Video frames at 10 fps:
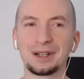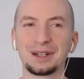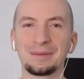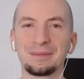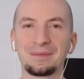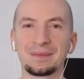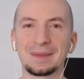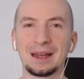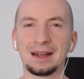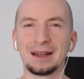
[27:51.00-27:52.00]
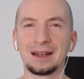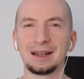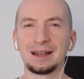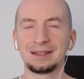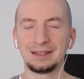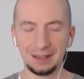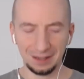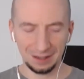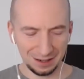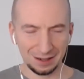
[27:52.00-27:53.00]
um, I, I,
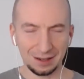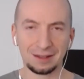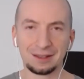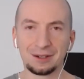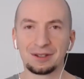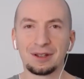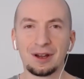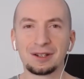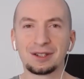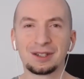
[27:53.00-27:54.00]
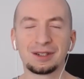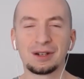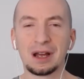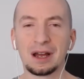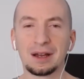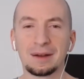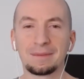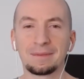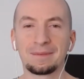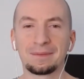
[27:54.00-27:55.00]
see uh, there's a launch
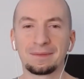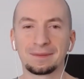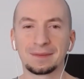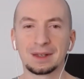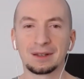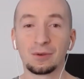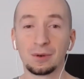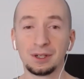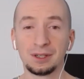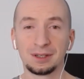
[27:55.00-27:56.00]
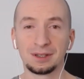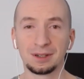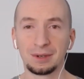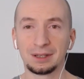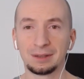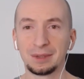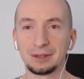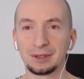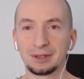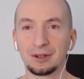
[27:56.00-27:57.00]
um, course, all right,
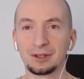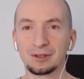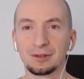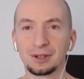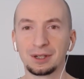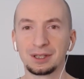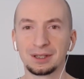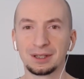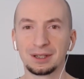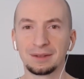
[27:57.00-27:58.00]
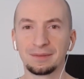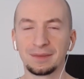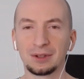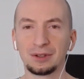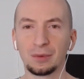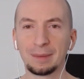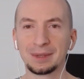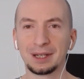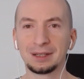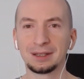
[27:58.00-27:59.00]
Pinterest launch course um, on your
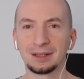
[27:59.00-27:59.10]
website.